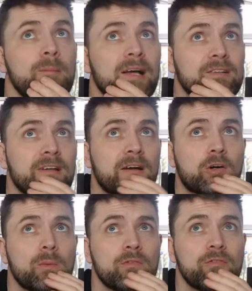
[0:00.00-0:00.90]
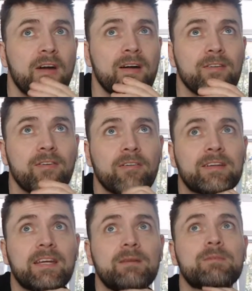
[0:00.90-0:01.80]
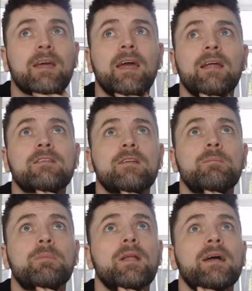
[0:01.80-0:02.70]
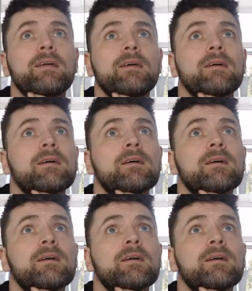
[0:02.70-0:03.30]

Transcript: Martial coming very, very deep to get into the play.